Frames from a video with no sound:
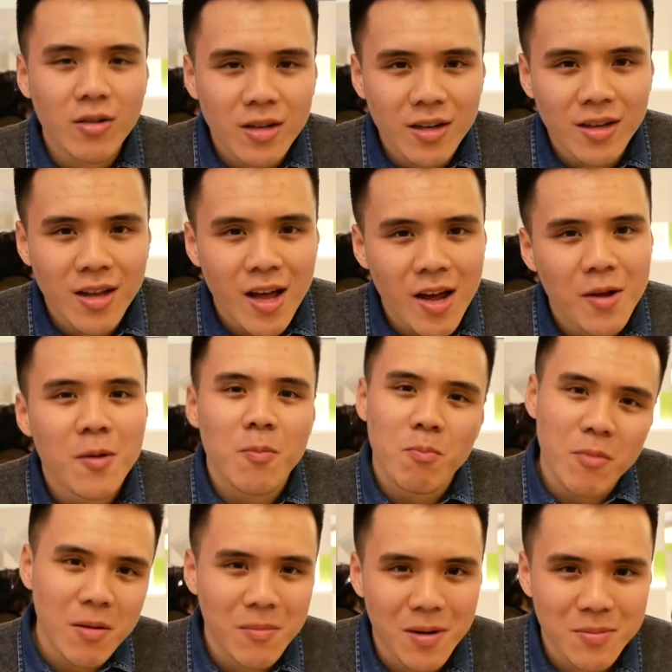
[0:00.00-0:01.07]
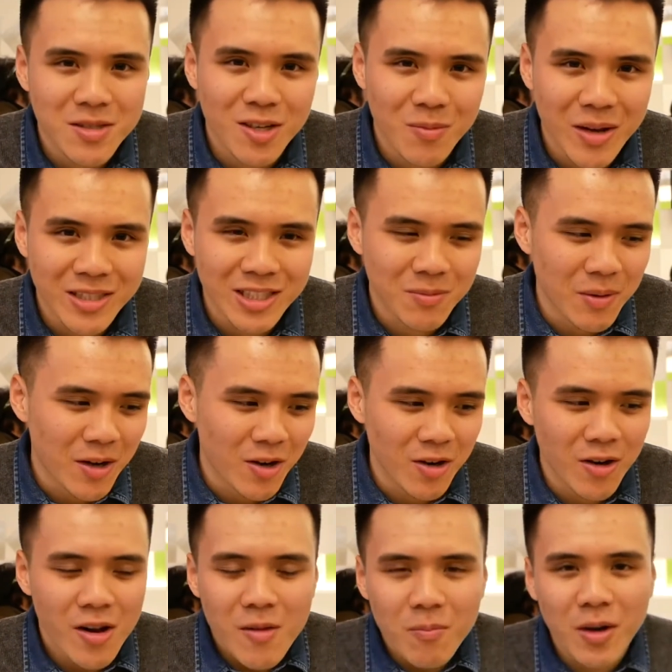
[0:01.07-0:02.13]
gonna lie, my mom still makes it better,
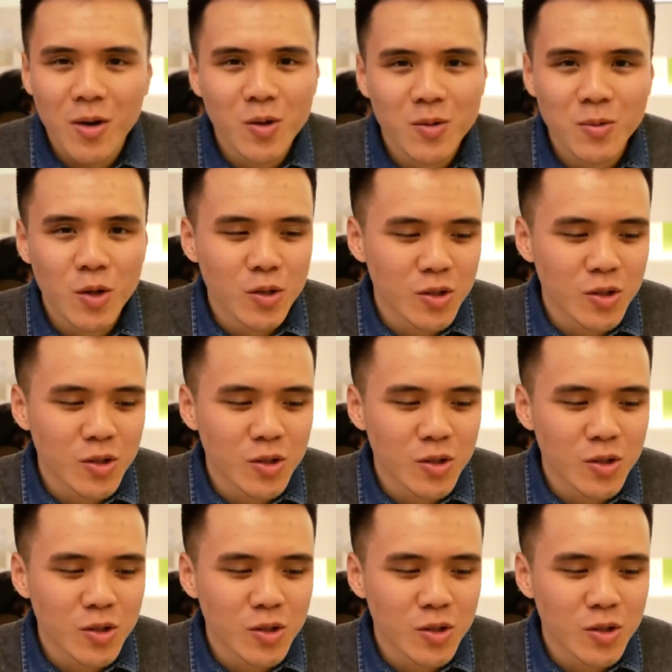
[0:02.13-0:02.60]
but who's